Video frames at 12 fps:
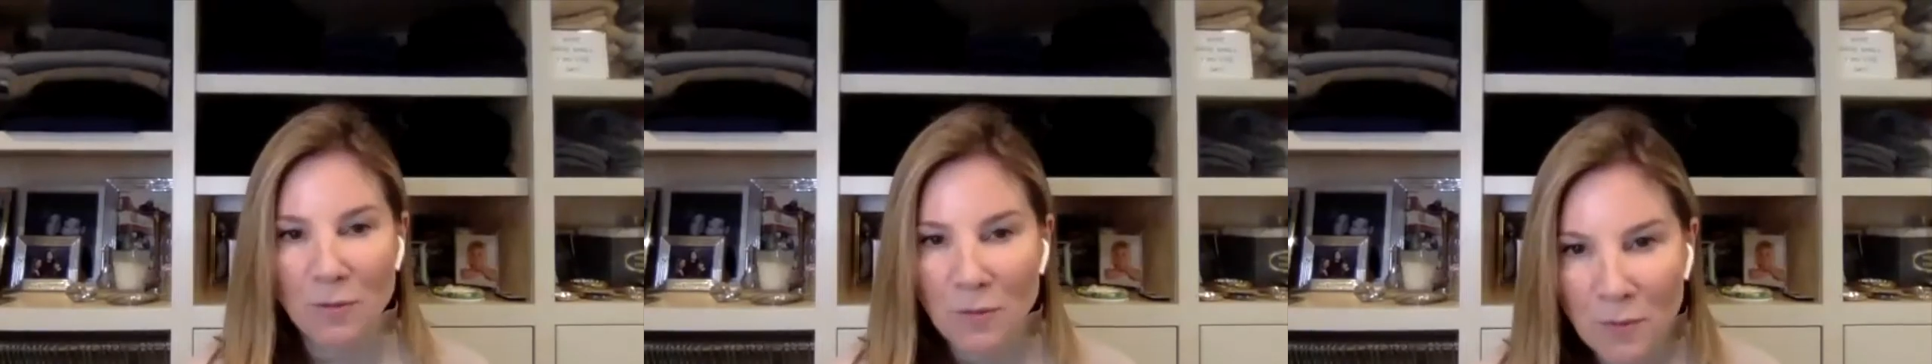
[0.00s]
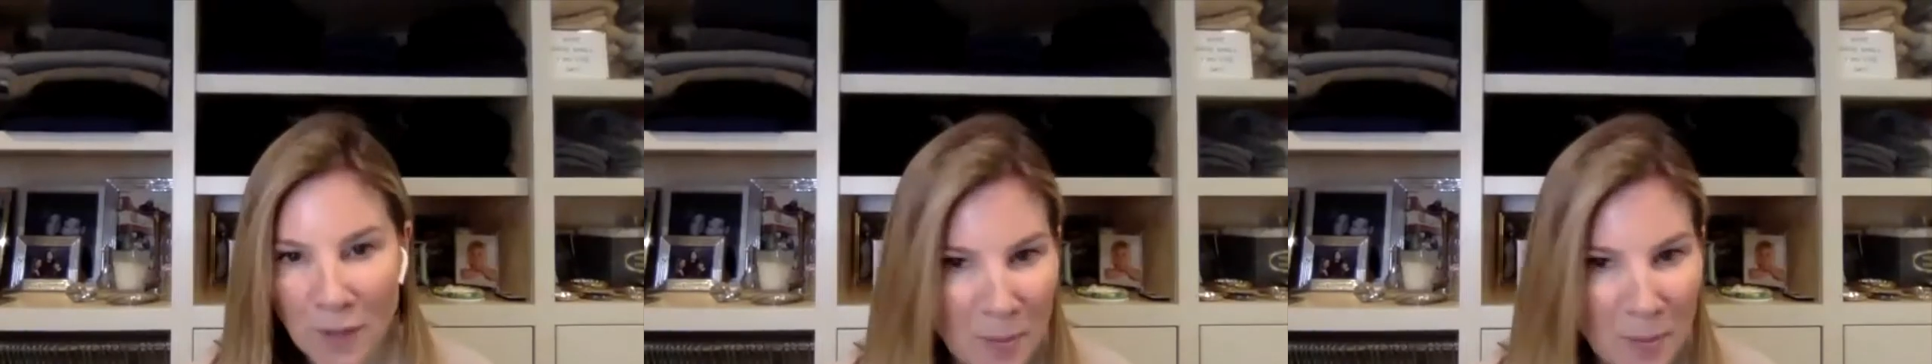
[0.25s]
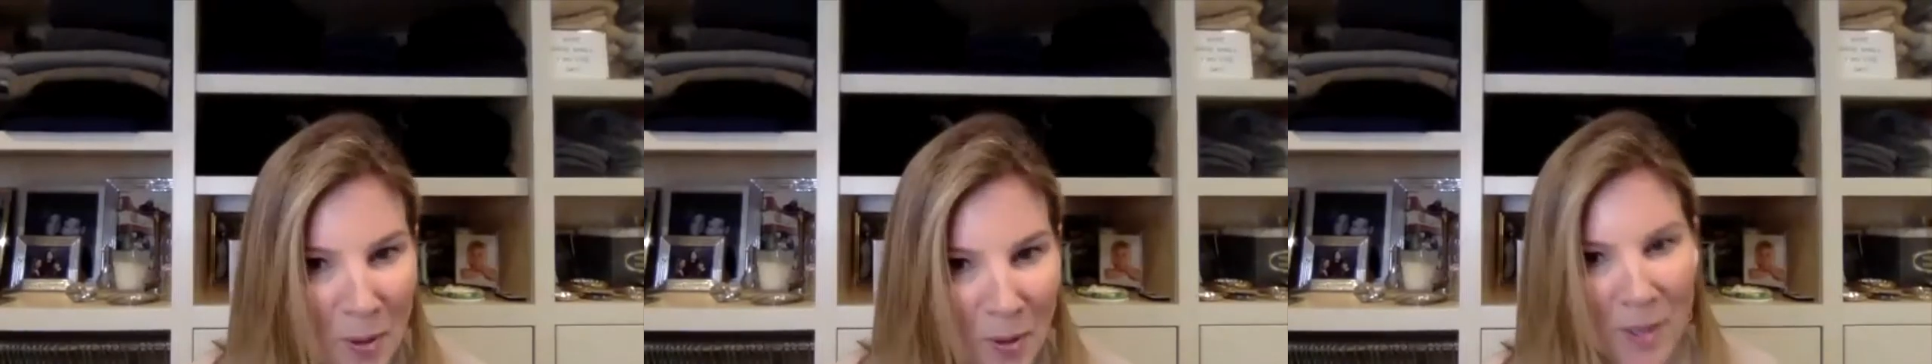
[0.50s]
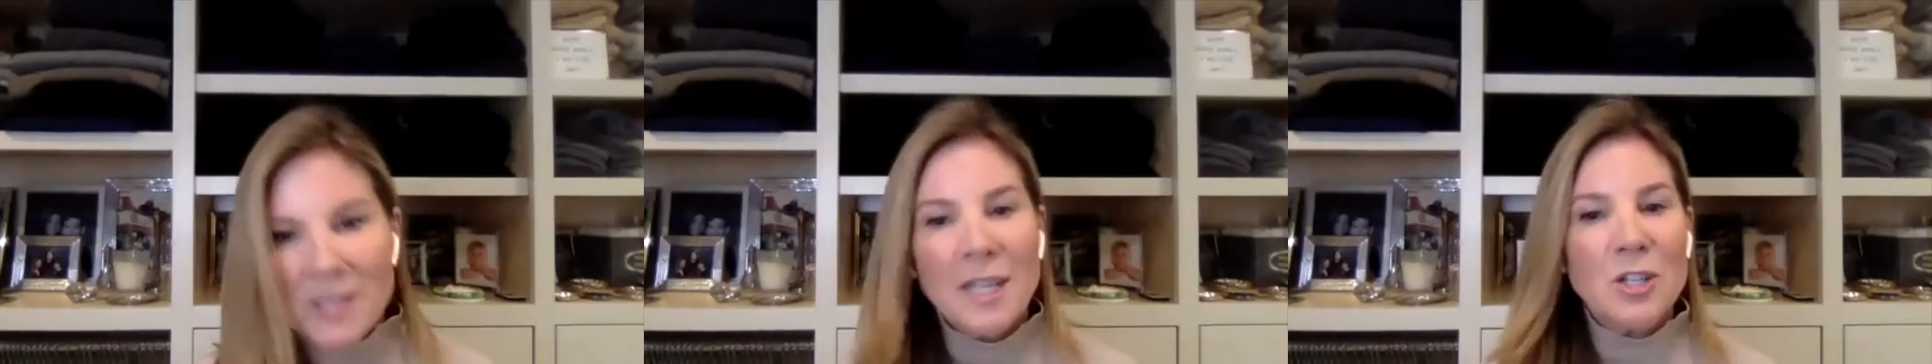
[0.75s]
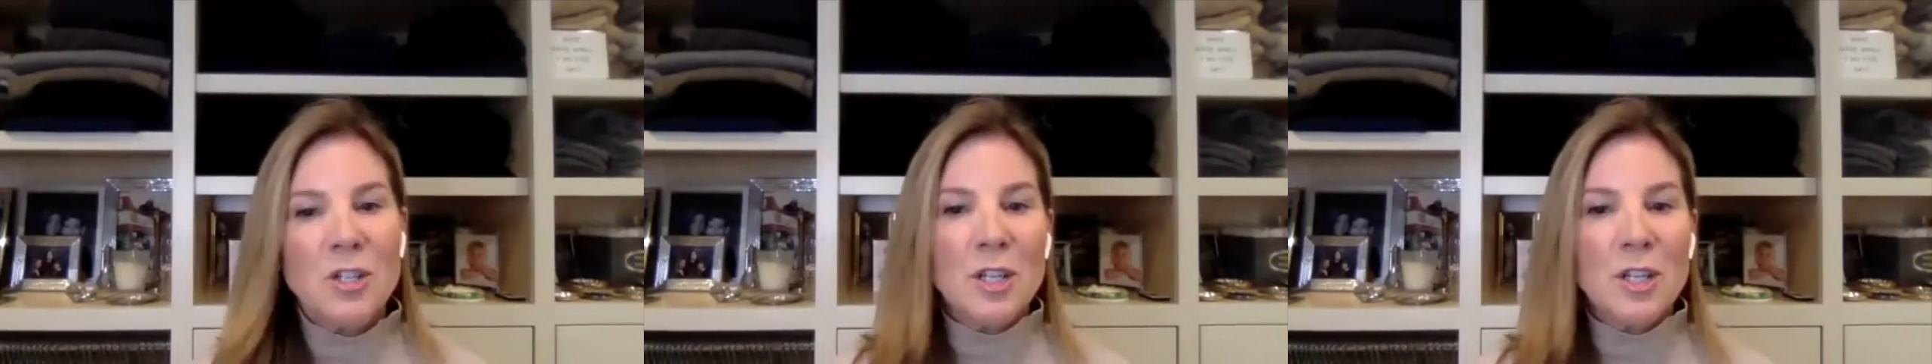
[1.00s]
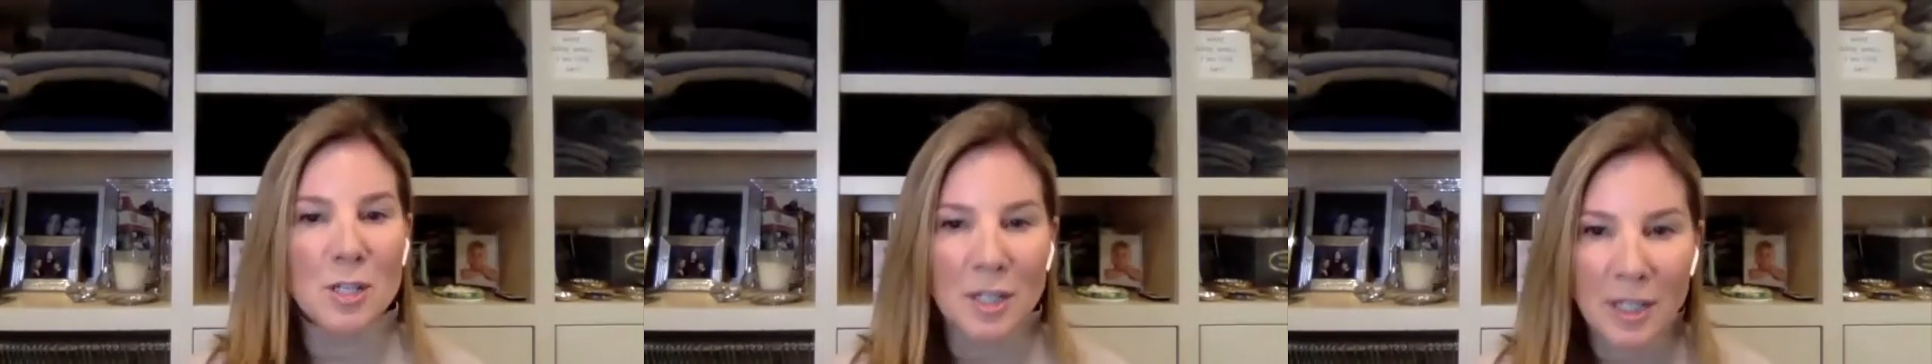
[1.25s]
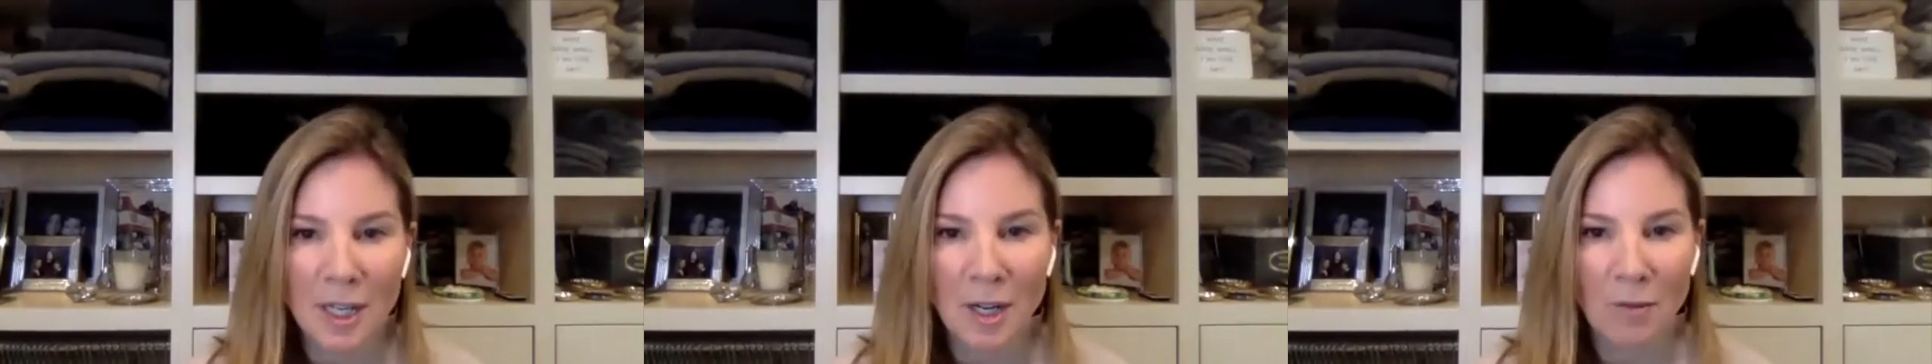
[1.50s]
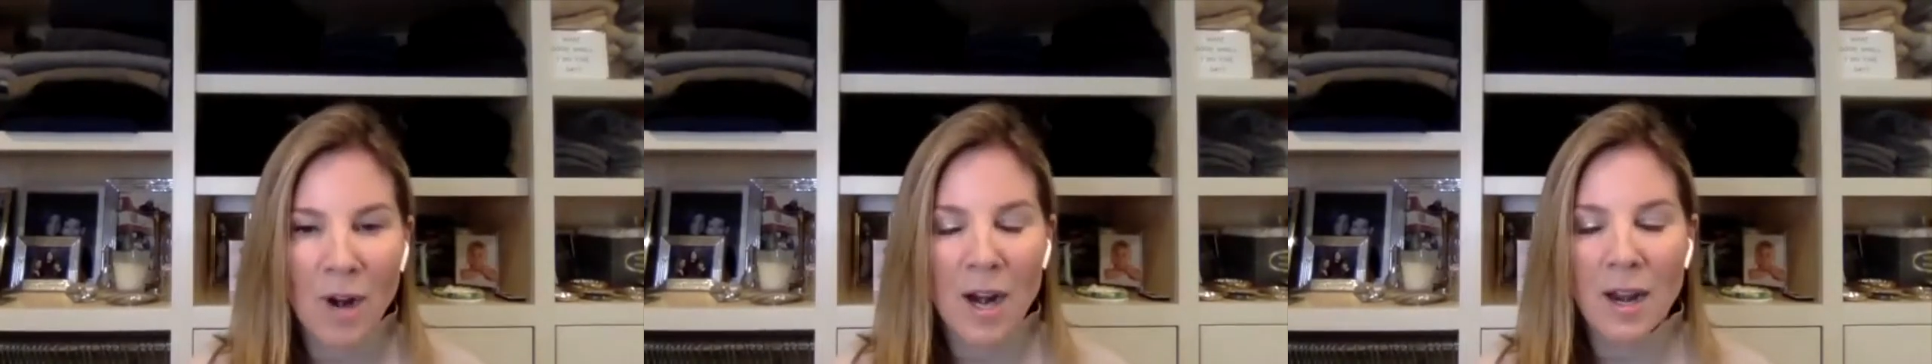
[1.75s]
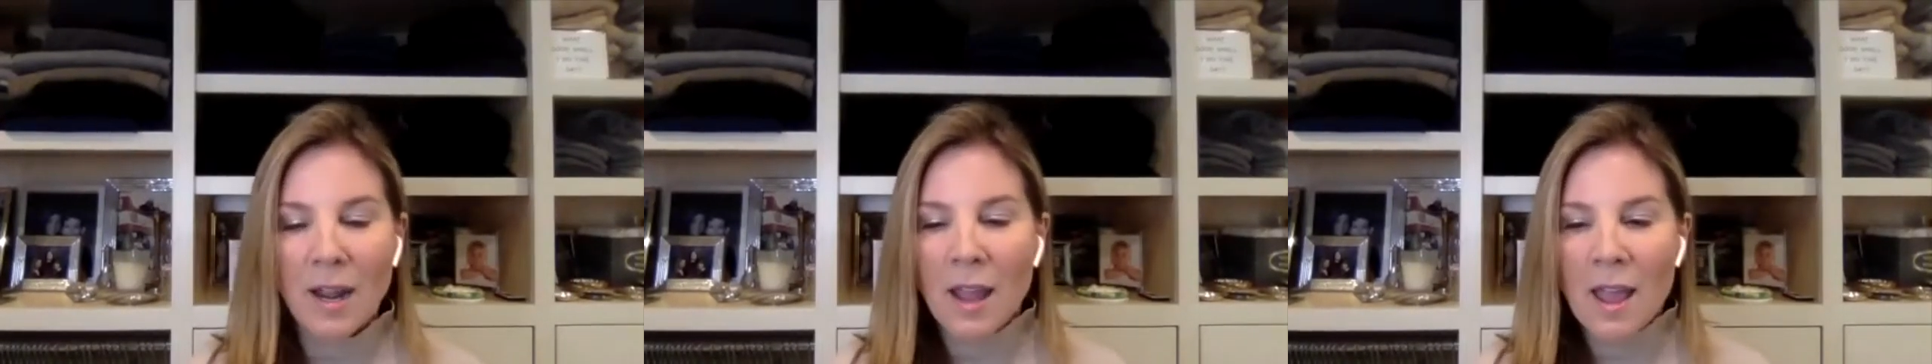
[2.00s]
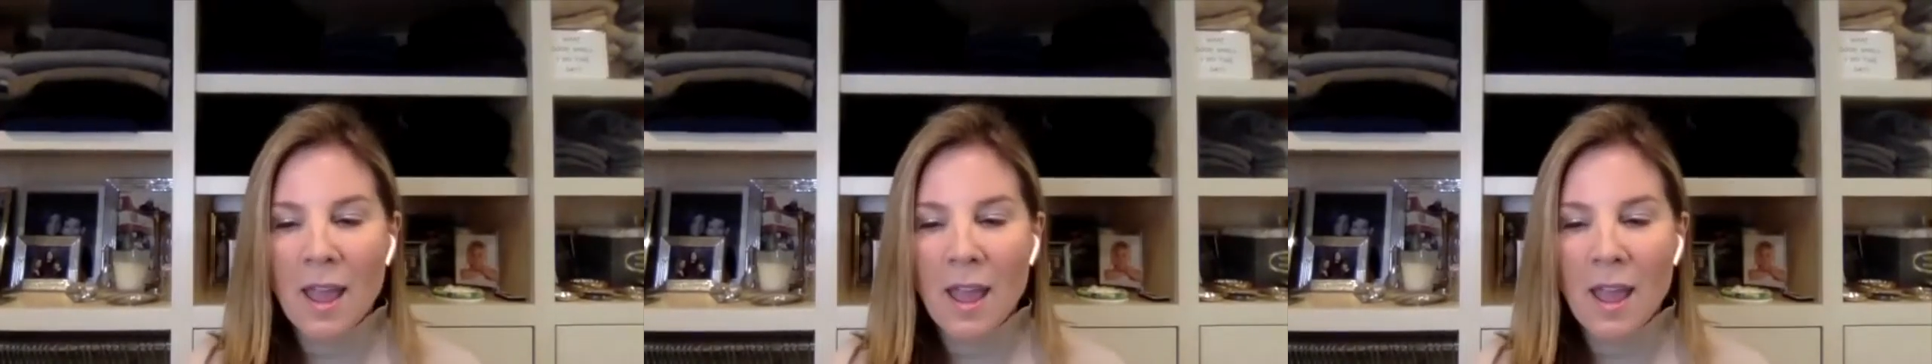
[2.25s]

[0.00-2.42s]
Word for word: flip an organization, to get it running.